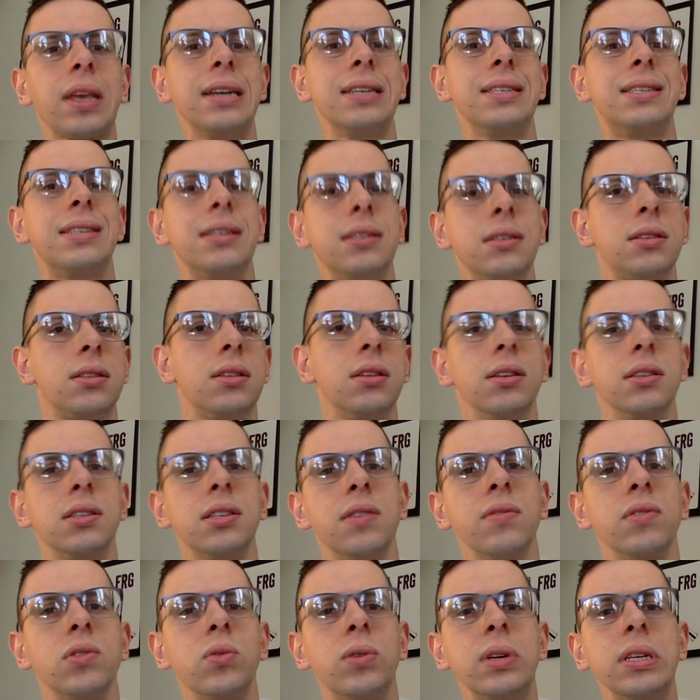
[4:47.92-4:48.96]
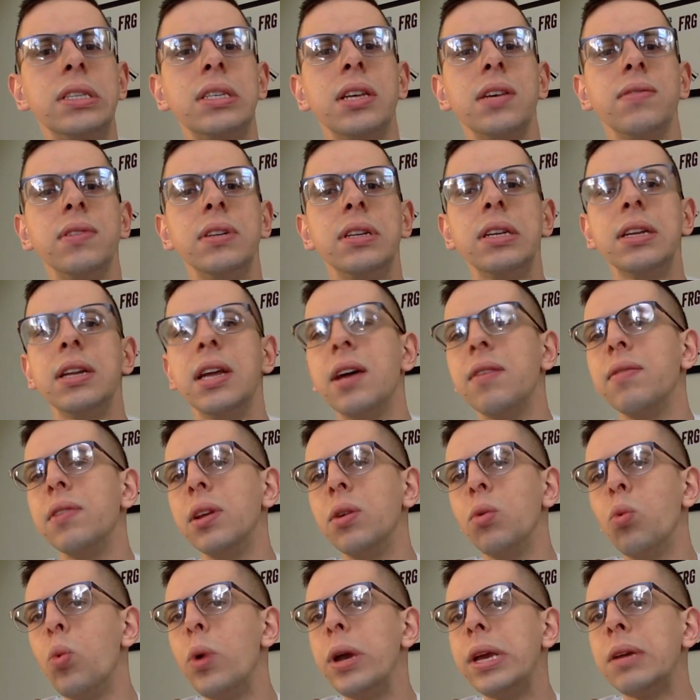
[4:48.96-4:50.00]
Since the 727 didn't have
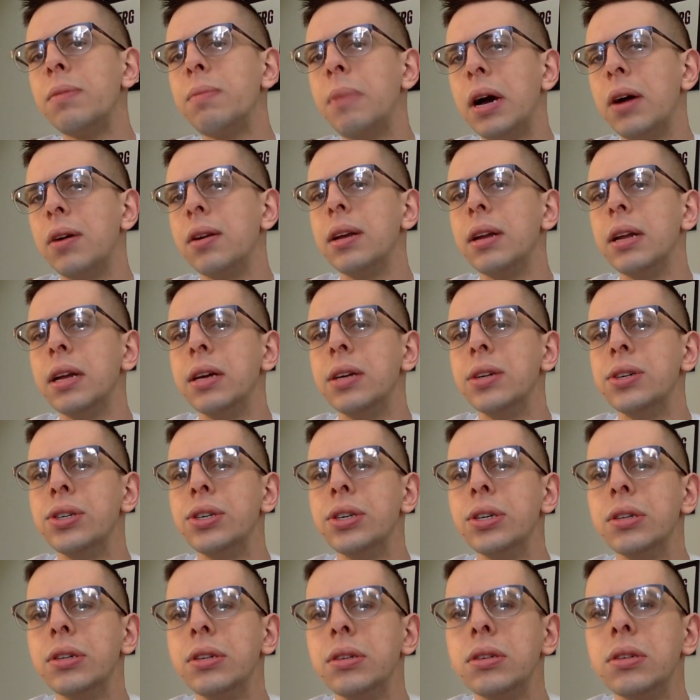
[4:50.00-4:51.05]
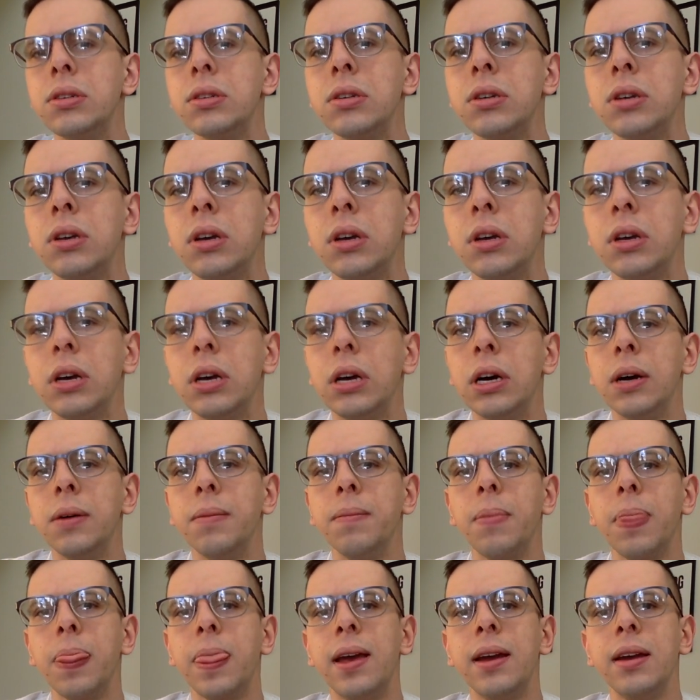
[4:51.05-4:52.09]
any wing-mounted engines,
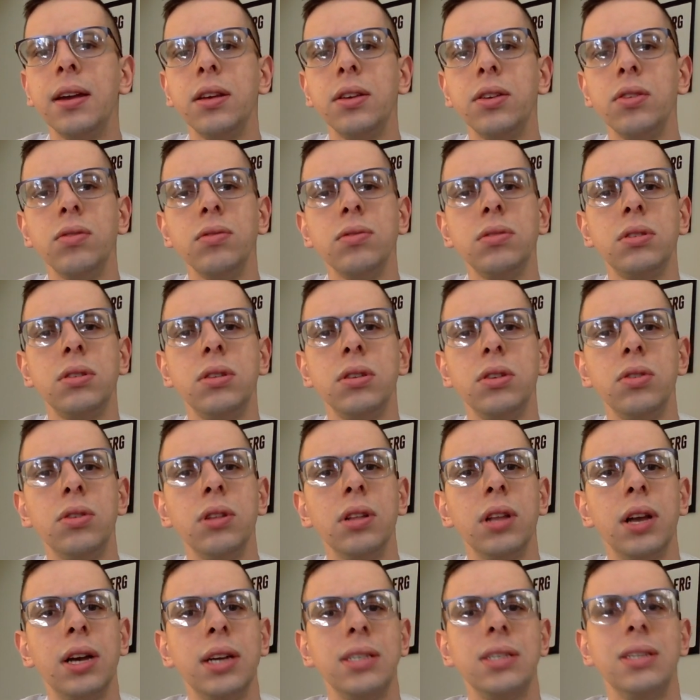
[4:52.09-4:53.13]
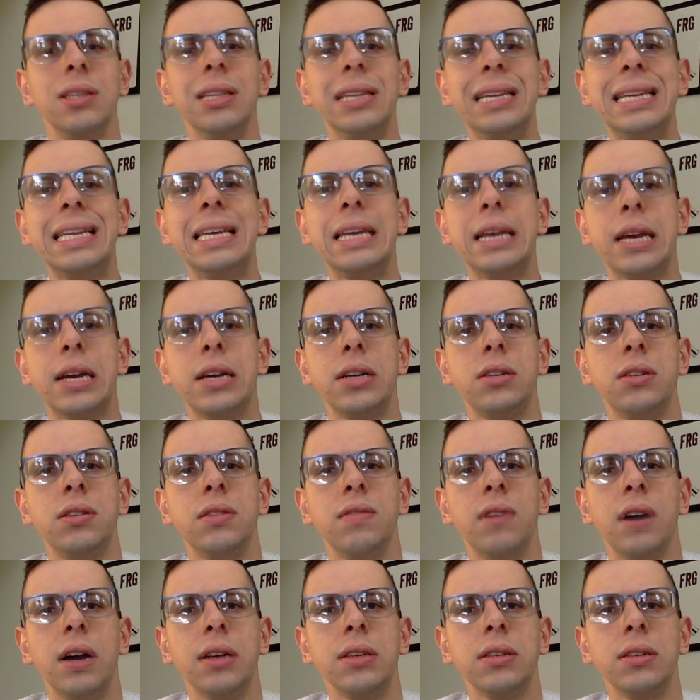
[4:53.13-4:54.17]
they utilized leading-edge
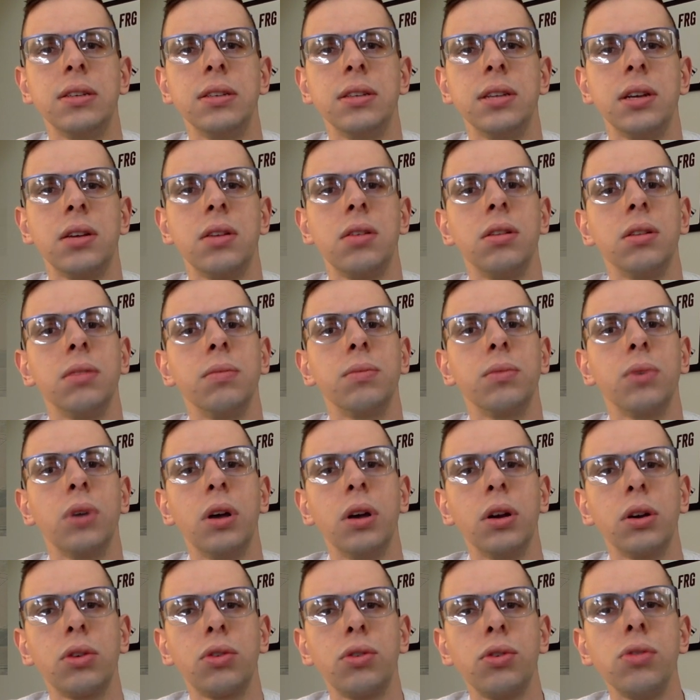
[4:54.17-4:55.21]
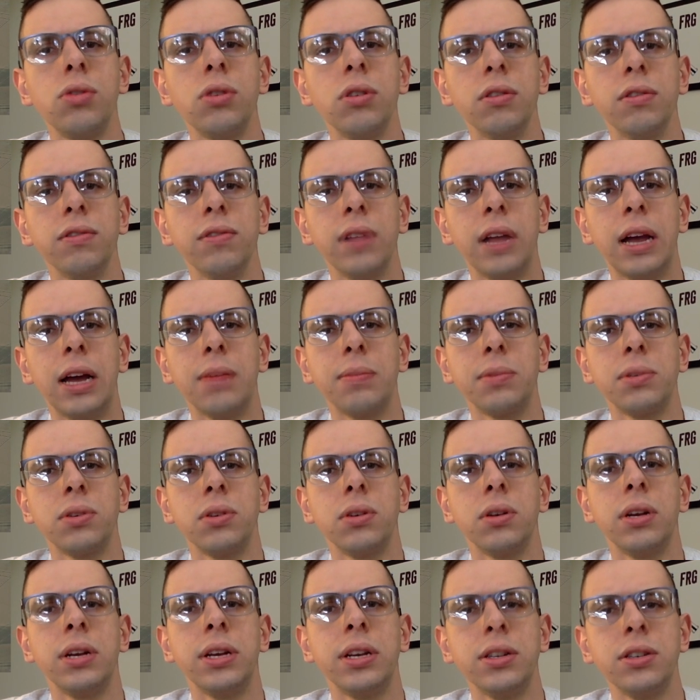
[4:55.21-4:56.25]
devices. They called them Kruger flaps or
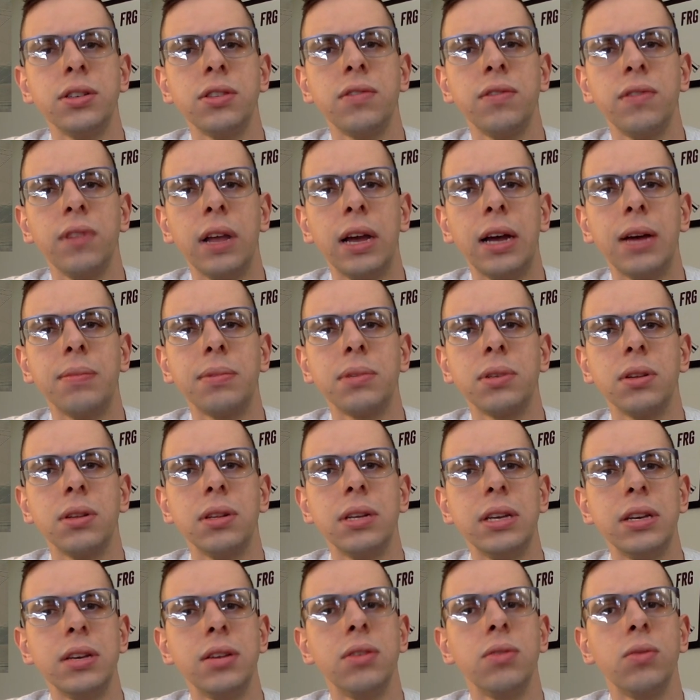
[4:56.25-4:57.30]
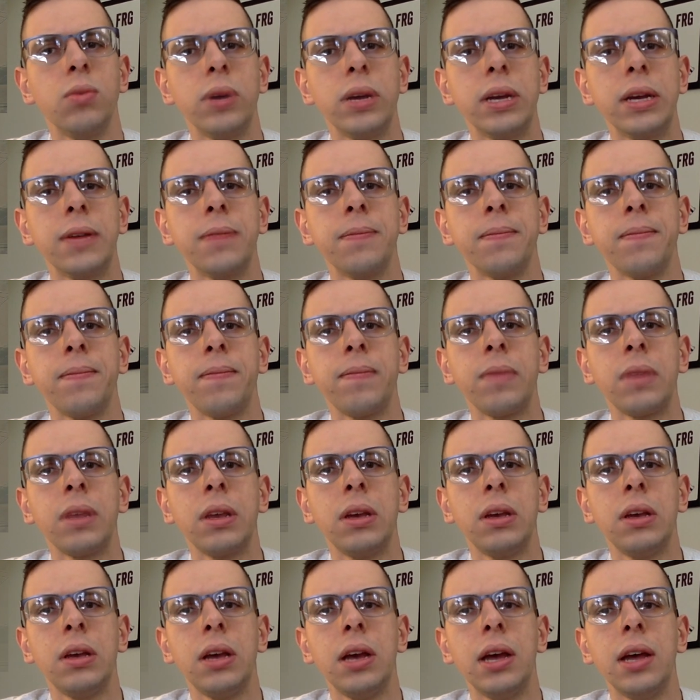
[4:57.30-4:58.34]
hinged flaps on the inner wing,
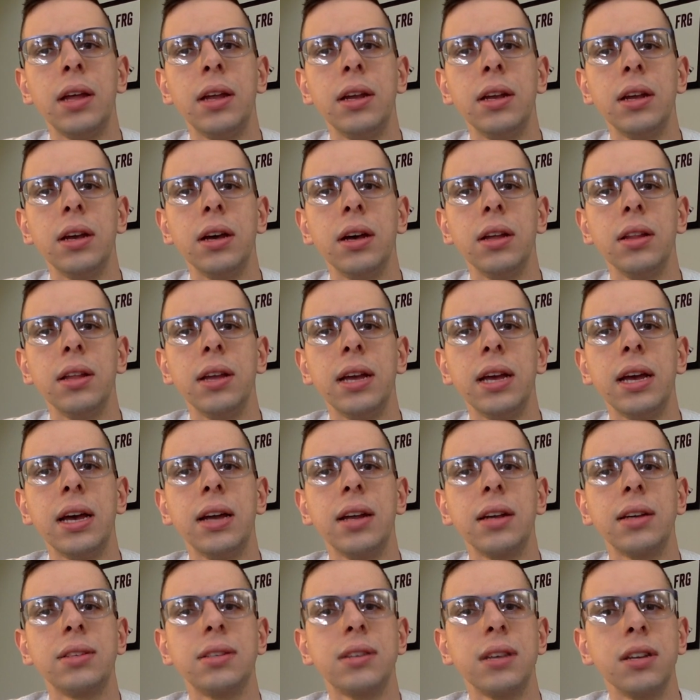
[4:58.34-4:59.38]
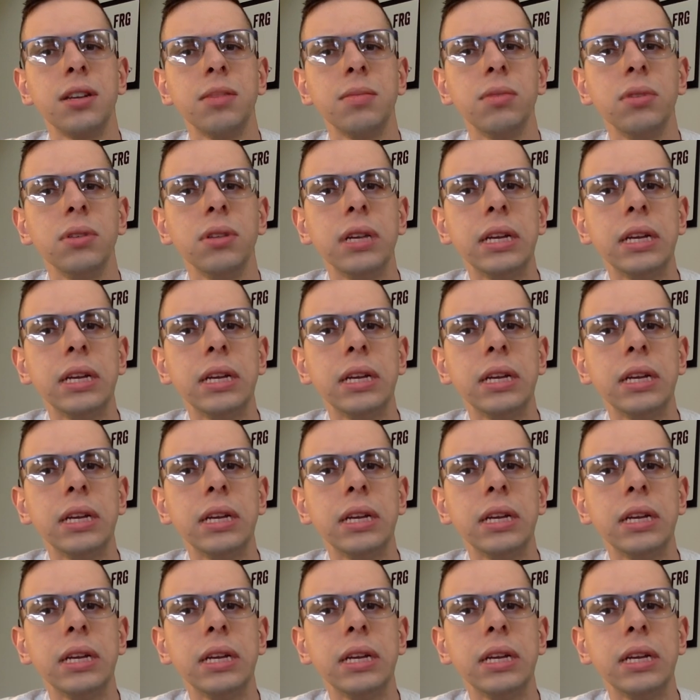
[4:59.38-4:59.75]
and they had extendable